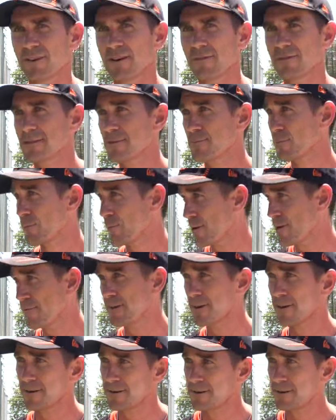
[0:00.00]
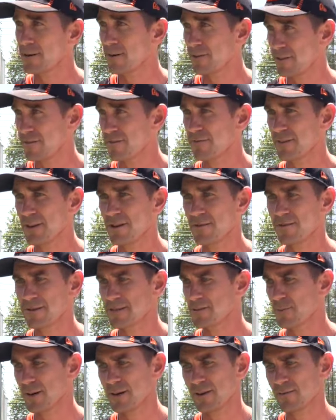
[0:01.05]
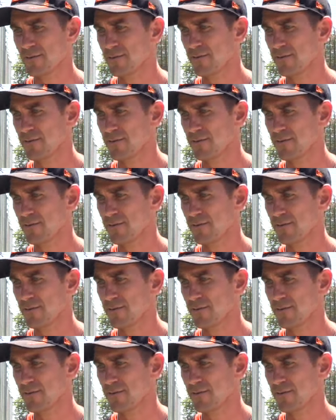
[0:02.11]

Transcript: You know, he's improving on the field. He's been